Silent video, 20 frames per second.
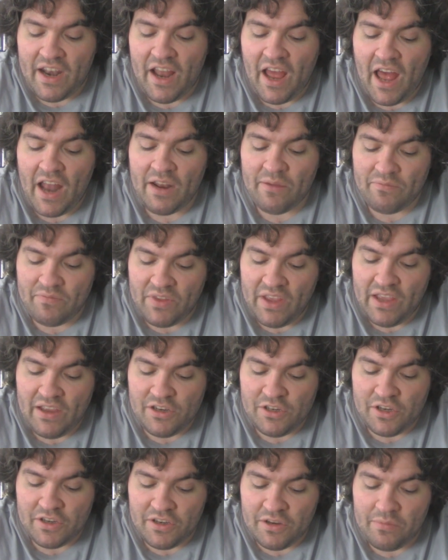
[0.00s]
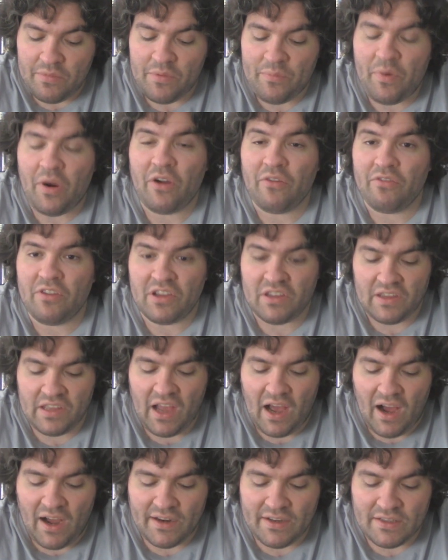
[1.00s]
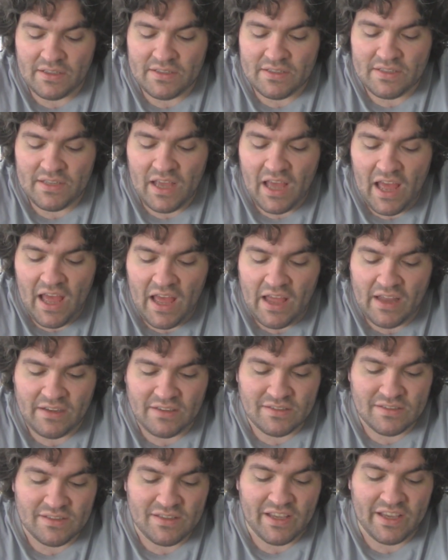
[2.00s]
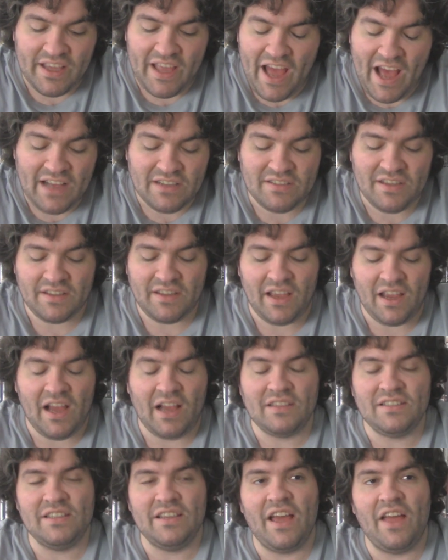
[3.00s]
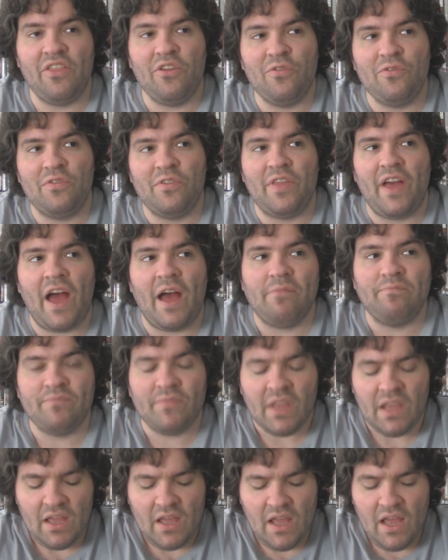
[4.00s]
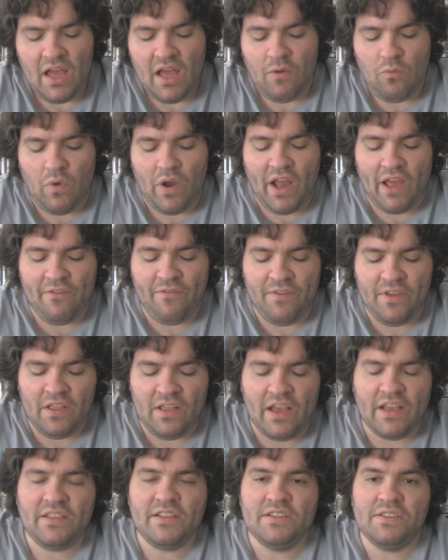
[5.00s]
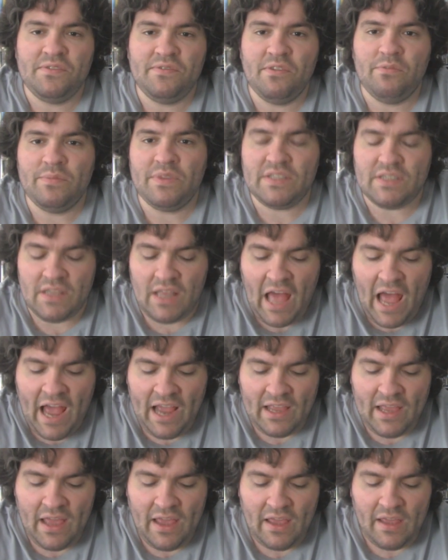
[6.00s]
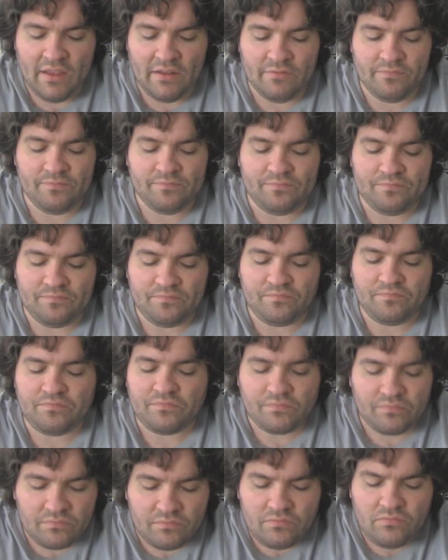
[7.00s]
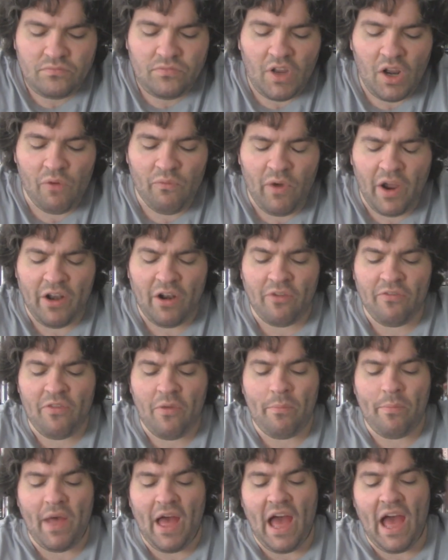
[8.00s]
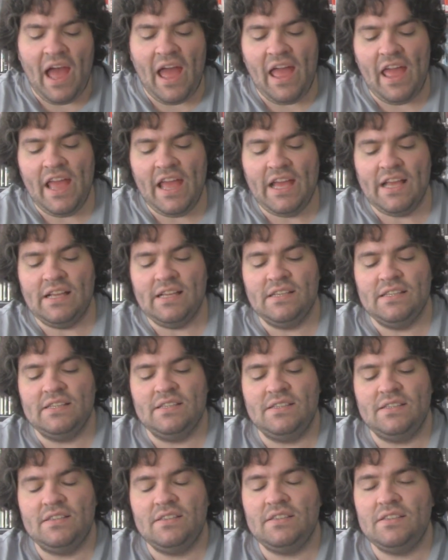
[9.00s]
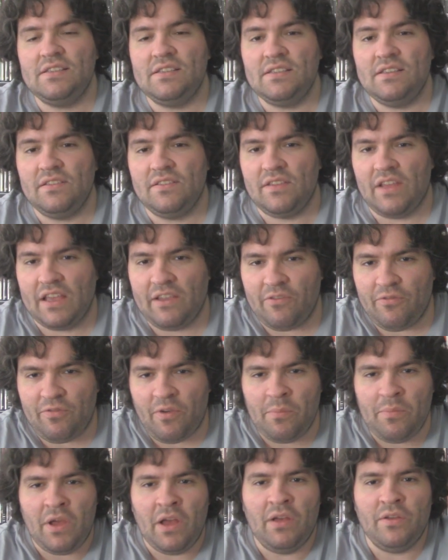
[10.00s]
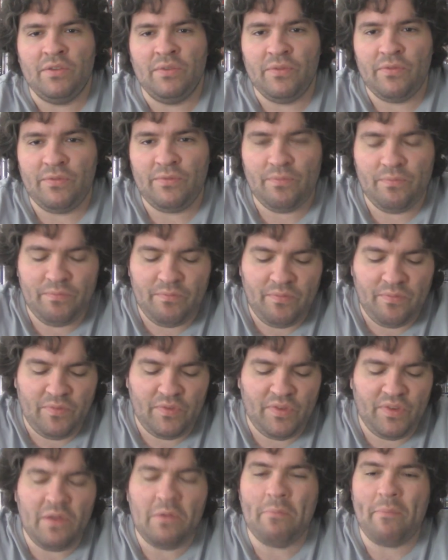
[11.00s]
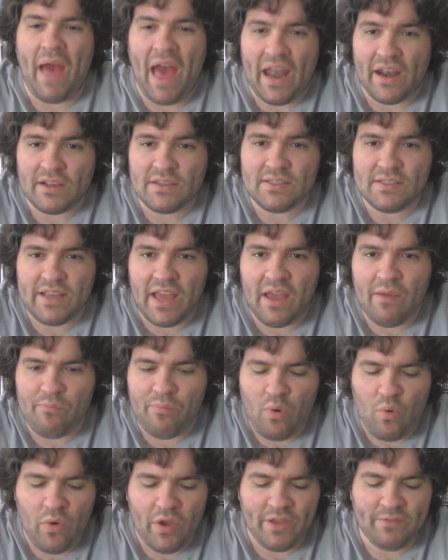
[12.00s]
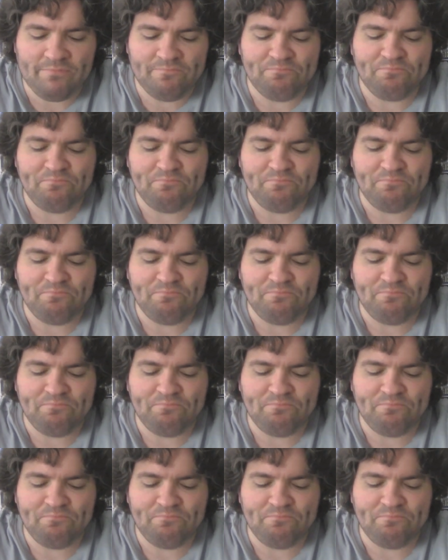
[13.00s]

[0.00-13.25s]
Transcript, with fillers: adaptation, to be perfectly honest, and the cast that they got together for that. What I feel like this film is lacking in, right off the bat, is, like, from a cinematic standpoint,